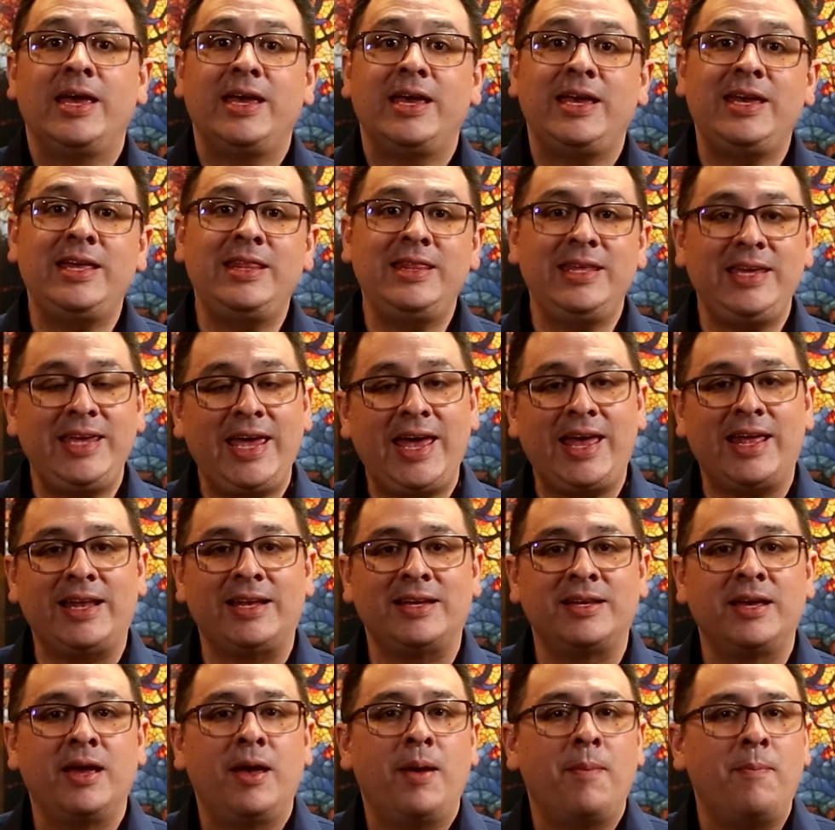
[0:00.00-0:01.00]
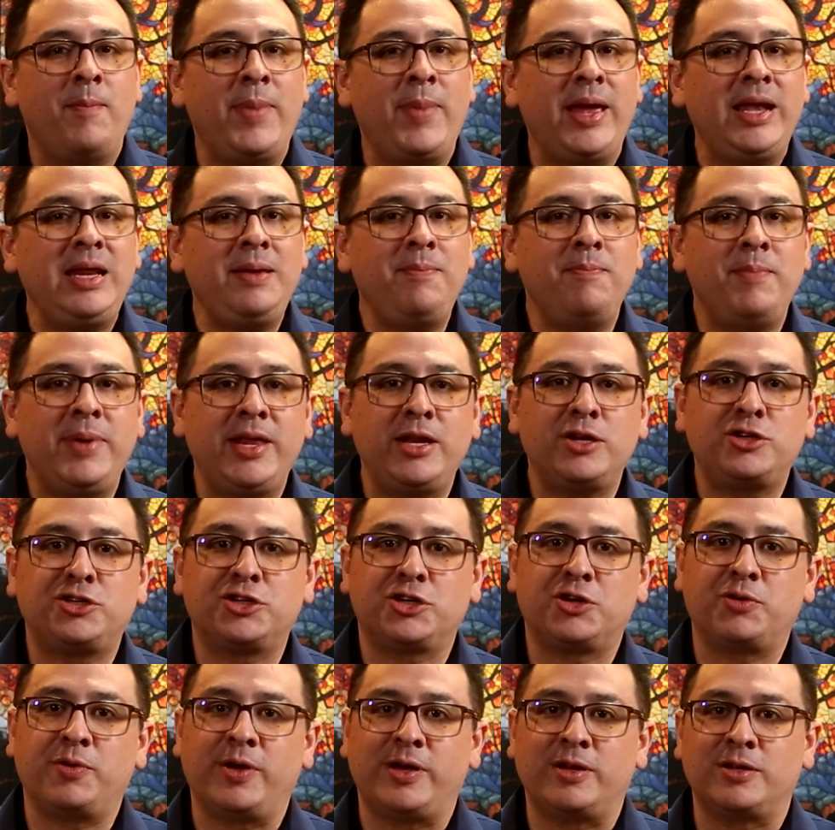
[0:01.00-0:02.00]
In the end, many
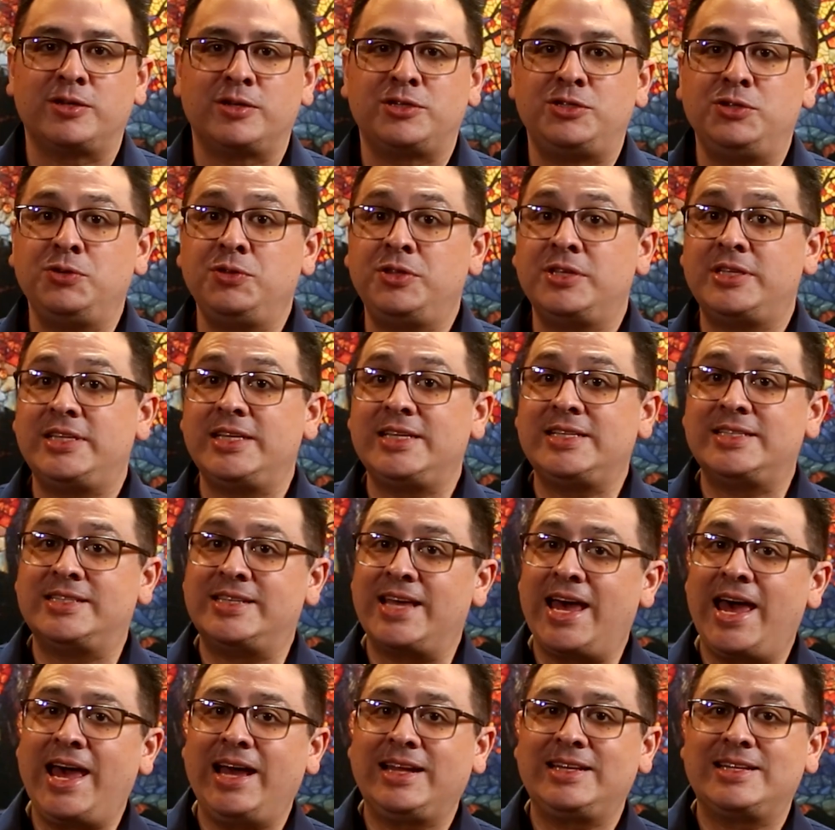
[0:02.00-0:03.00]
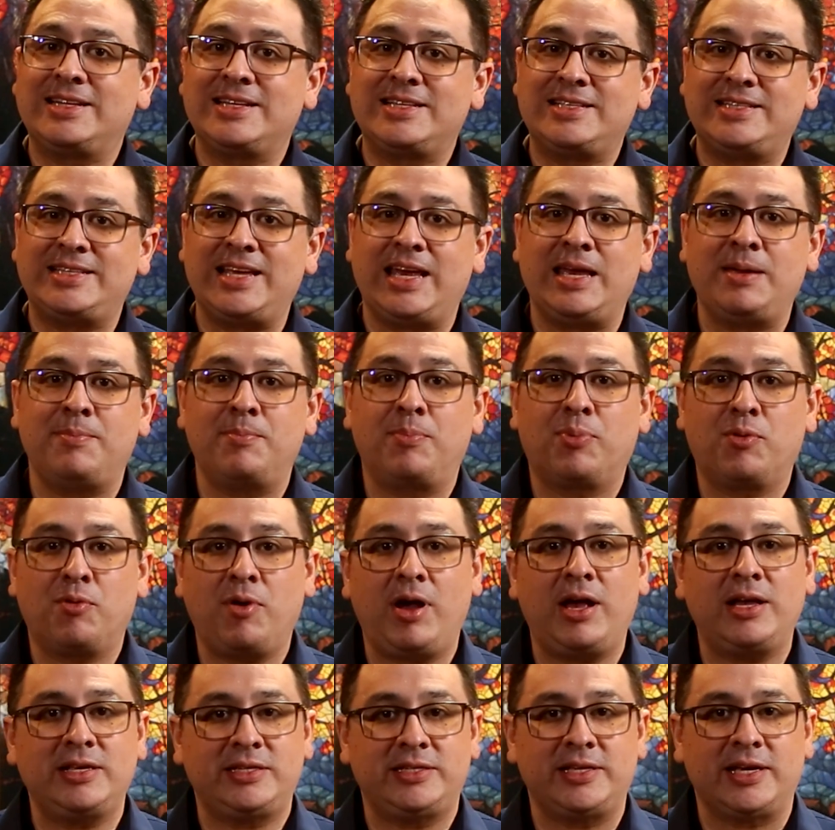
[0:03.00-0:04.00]
miniature creators do this exact same
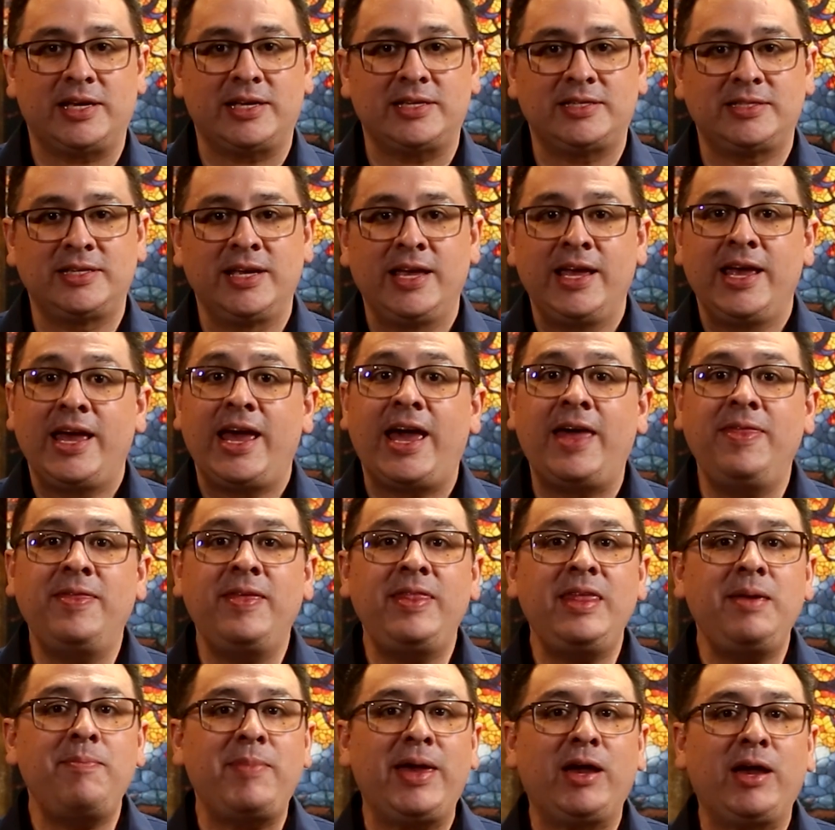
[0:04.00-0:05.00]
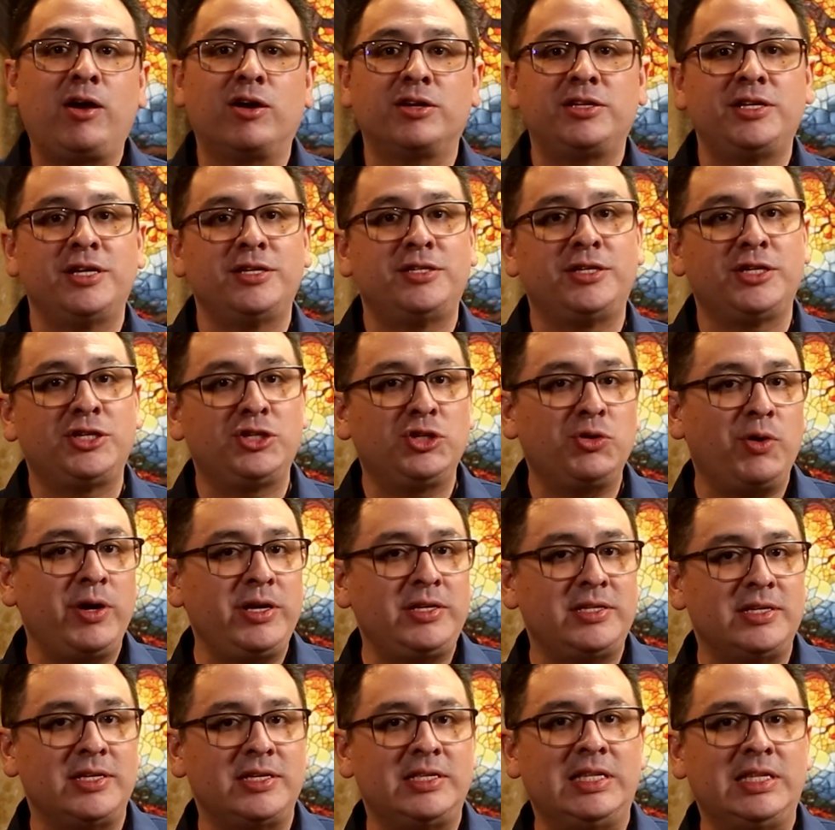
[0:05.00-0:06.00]
process, and then they make artistic
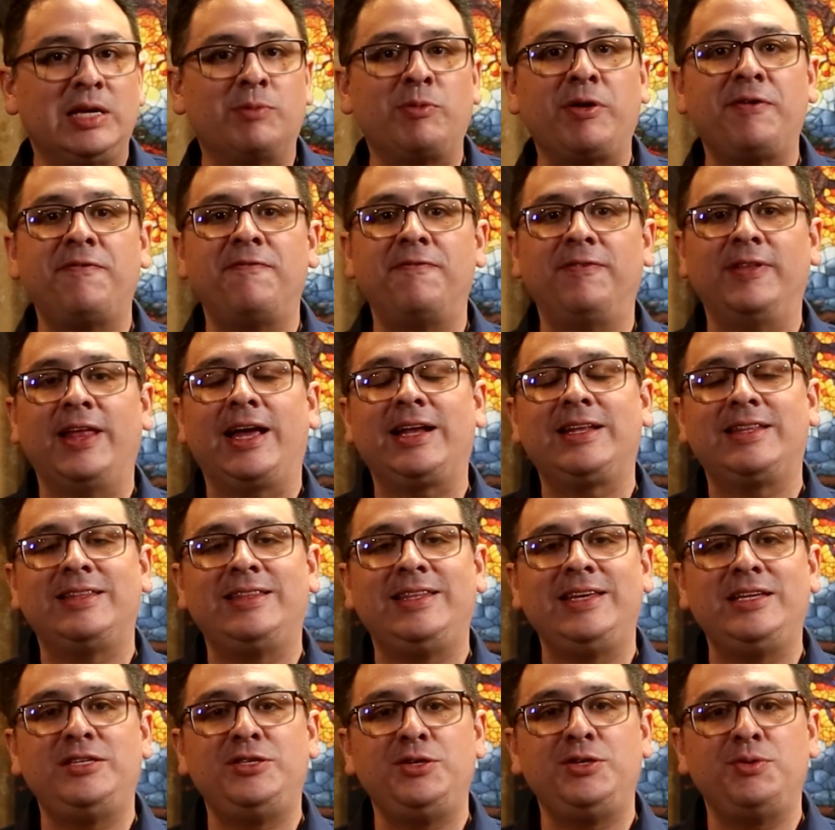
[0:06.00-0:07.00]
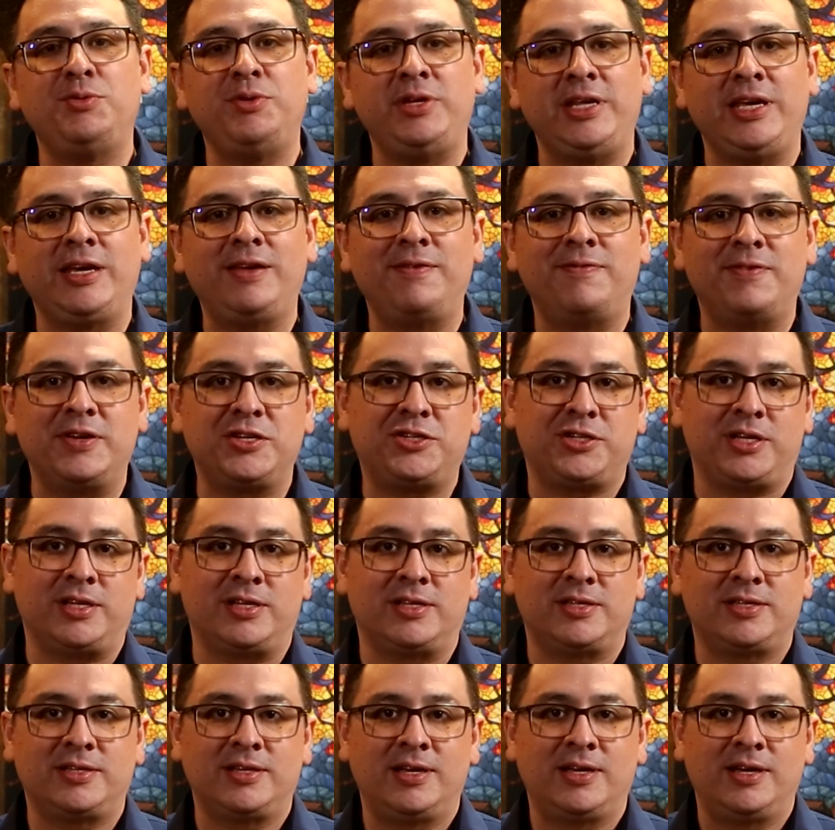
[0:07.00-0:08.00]
choices that reflect these unique
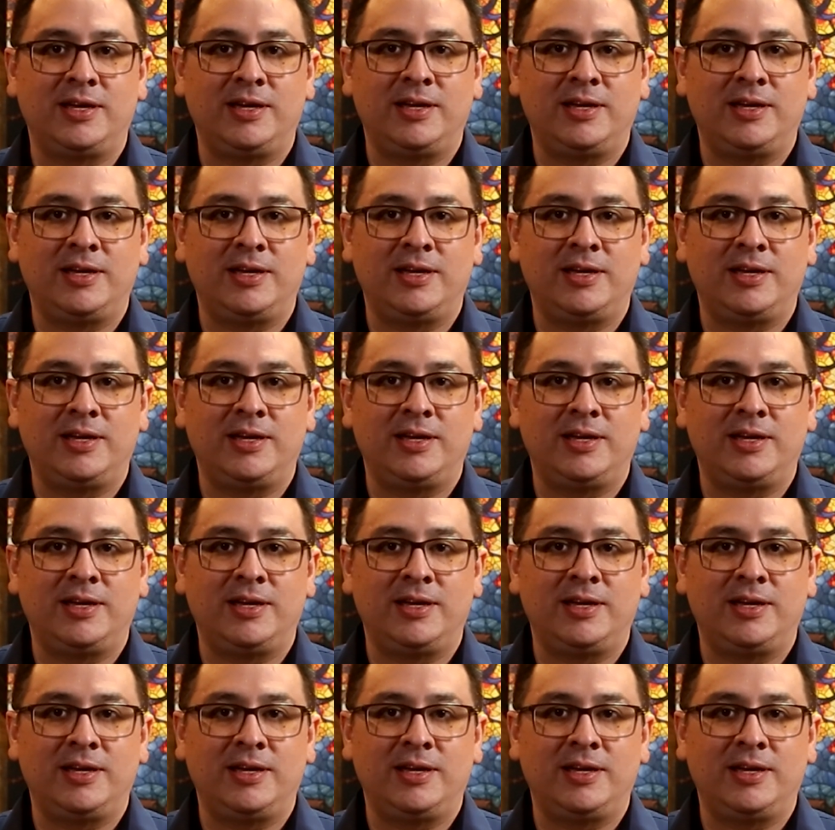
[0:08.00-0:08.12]
visions.